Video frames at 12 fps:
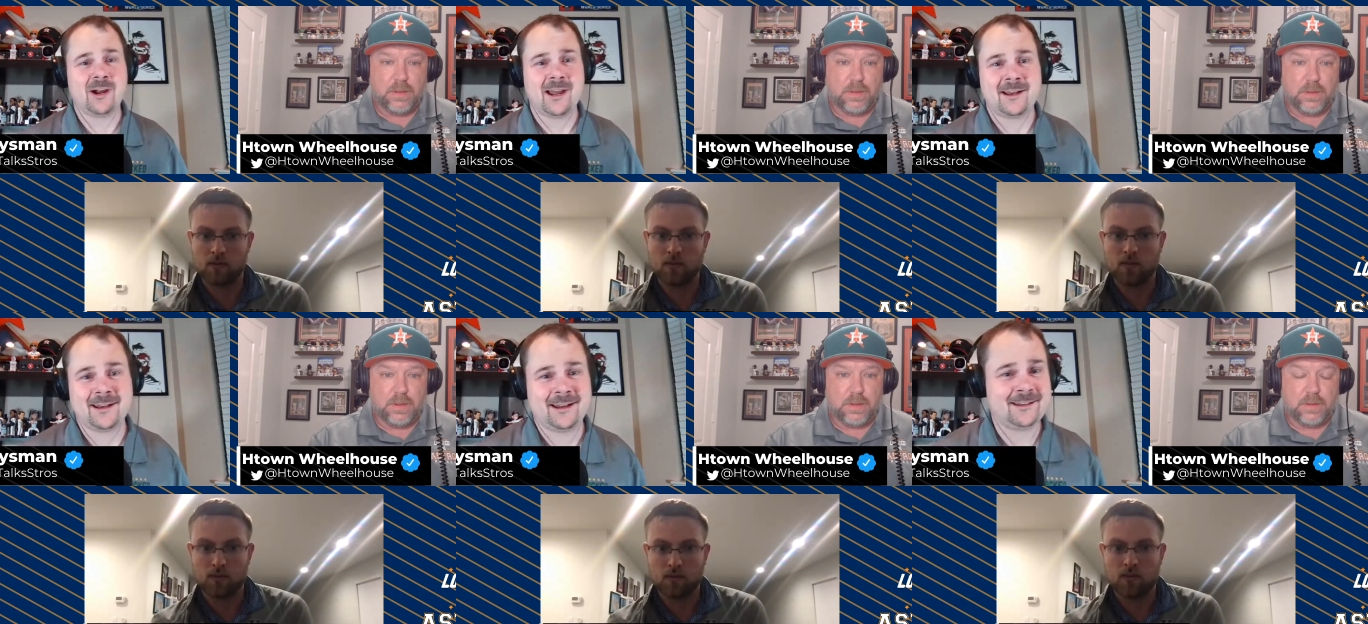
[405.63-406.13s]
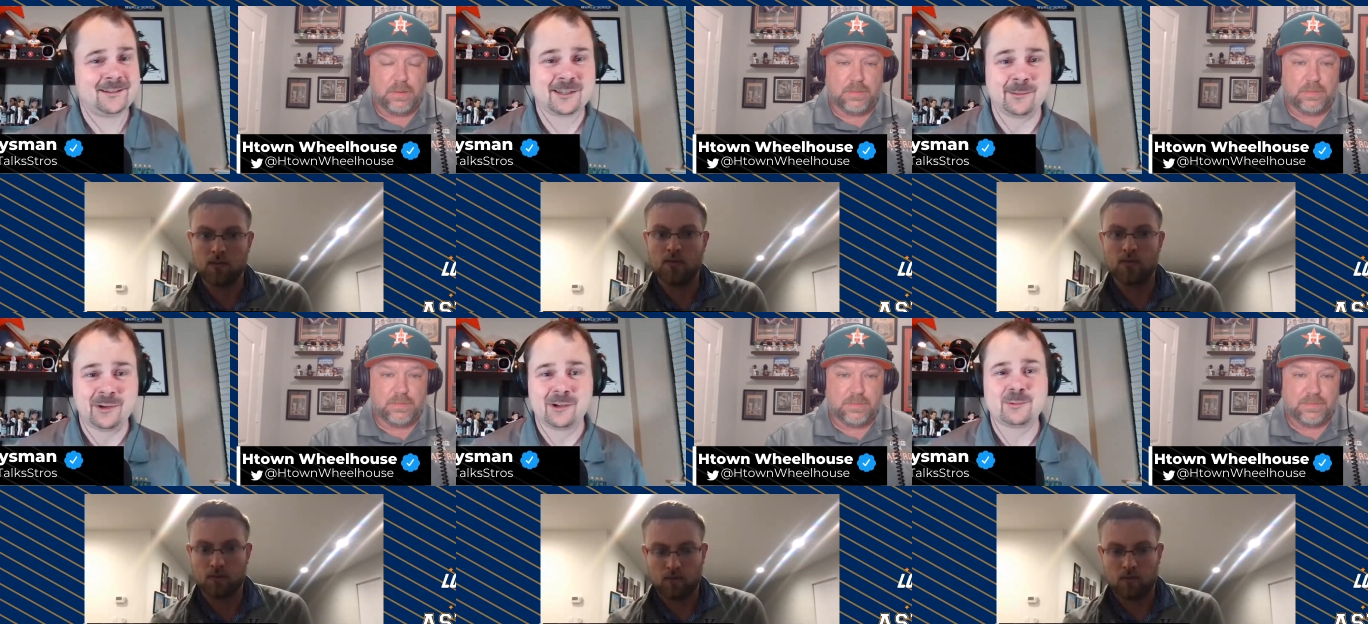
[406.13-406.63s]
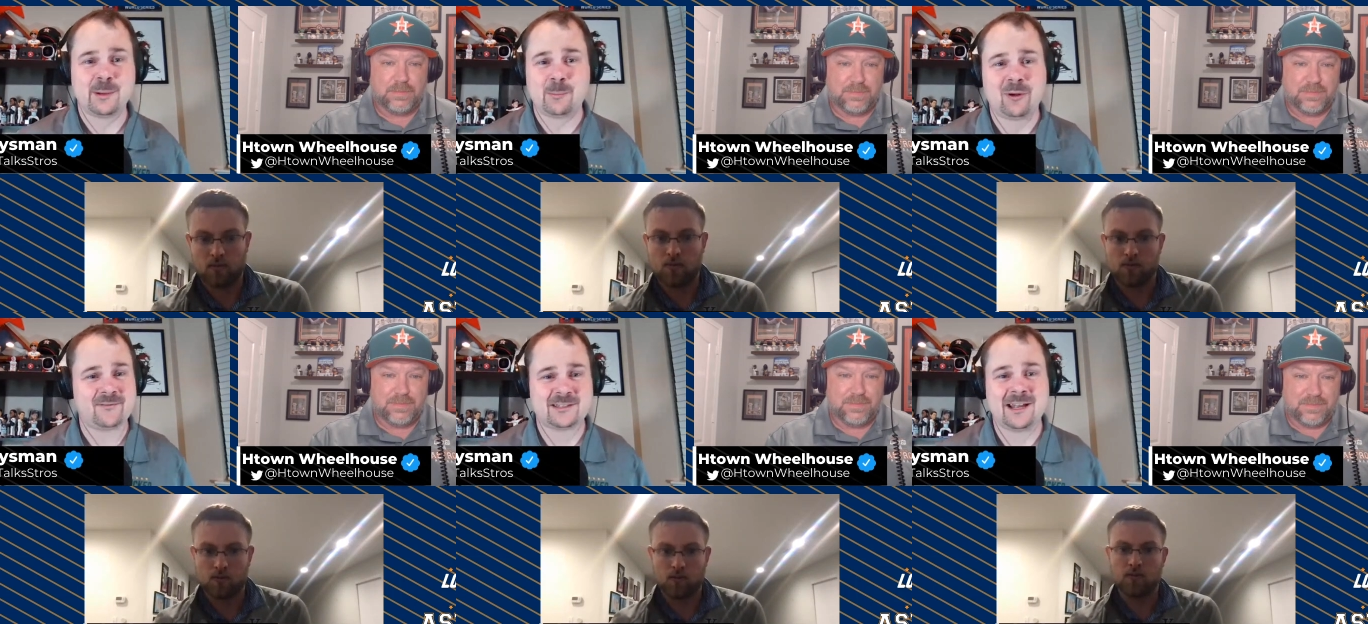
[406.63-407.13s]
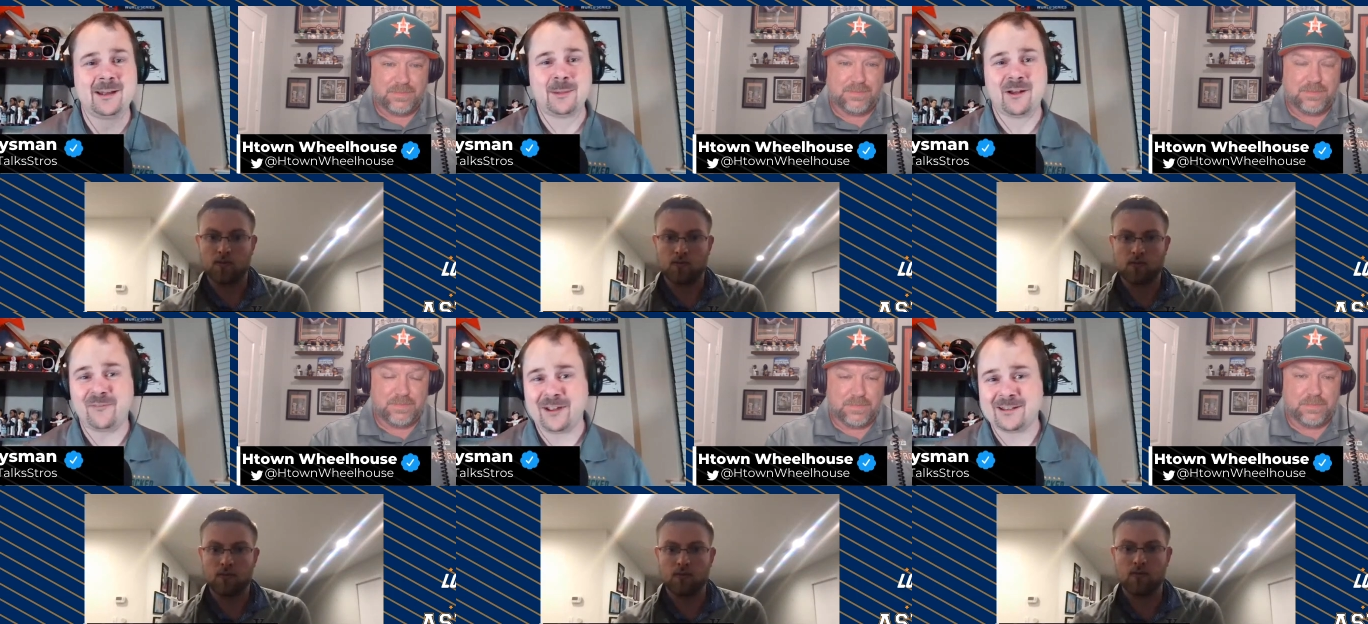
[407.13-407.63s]
Speaker 1: and some of those people have to say
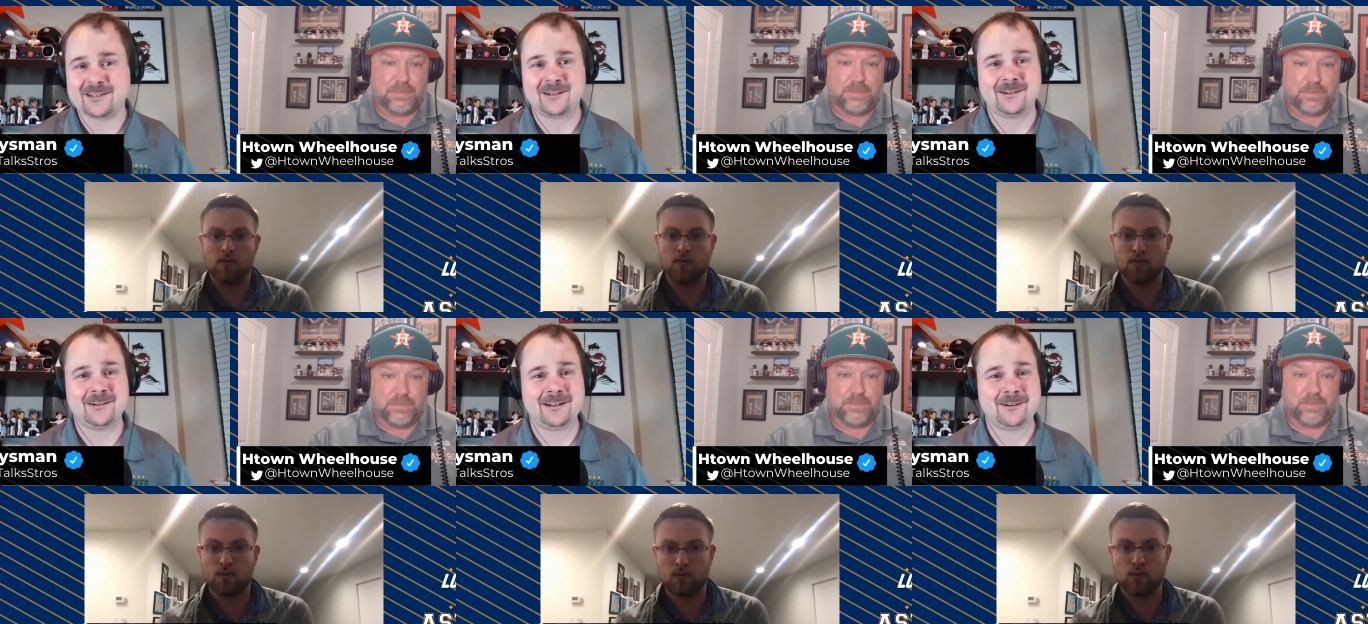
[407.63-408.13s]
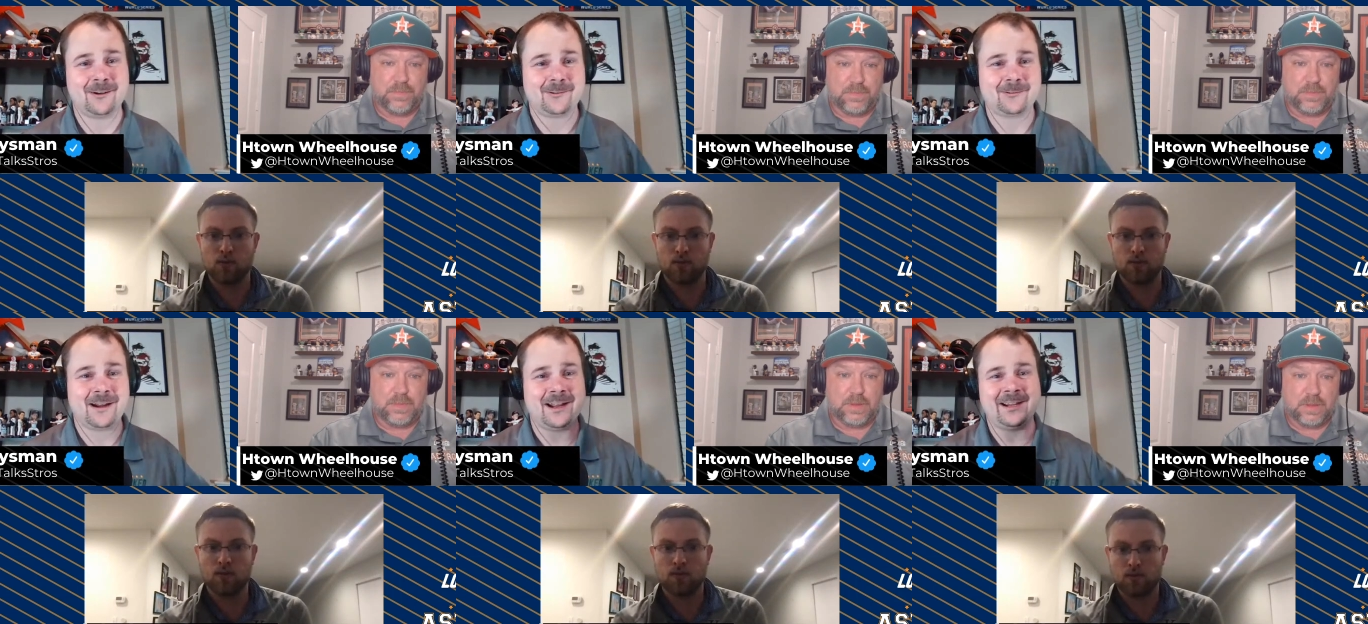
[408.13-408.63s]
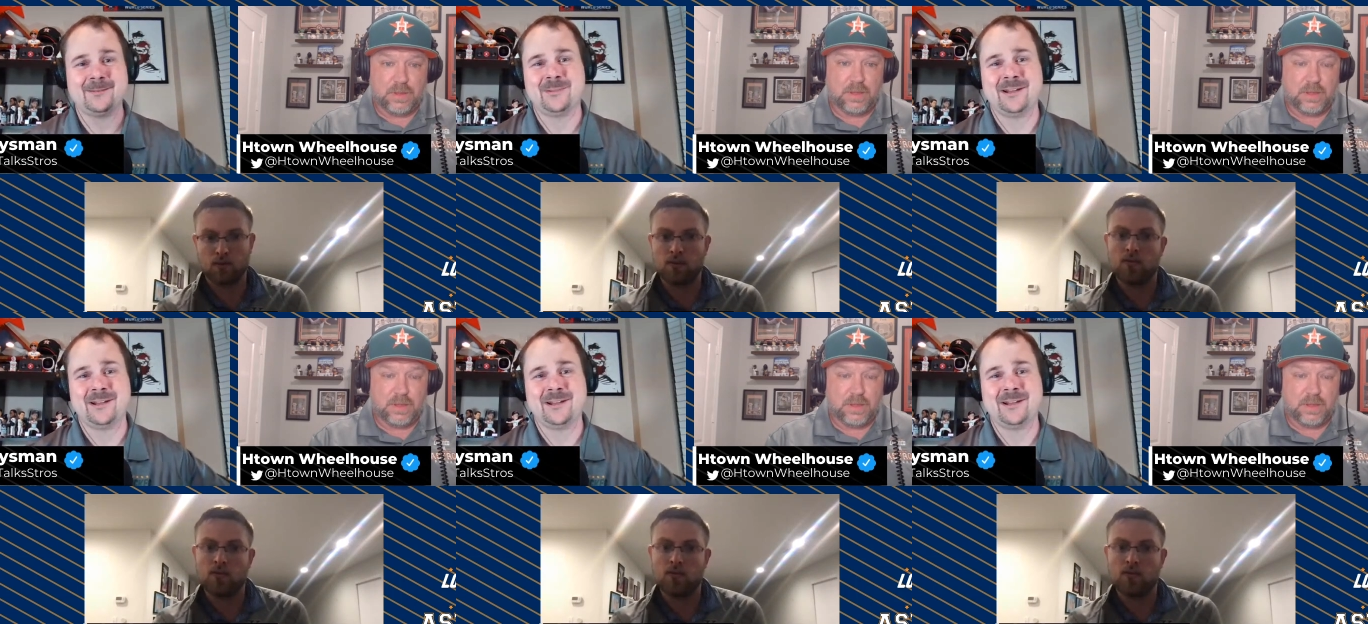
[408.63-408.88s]
about facing uh, Nolan Ryan,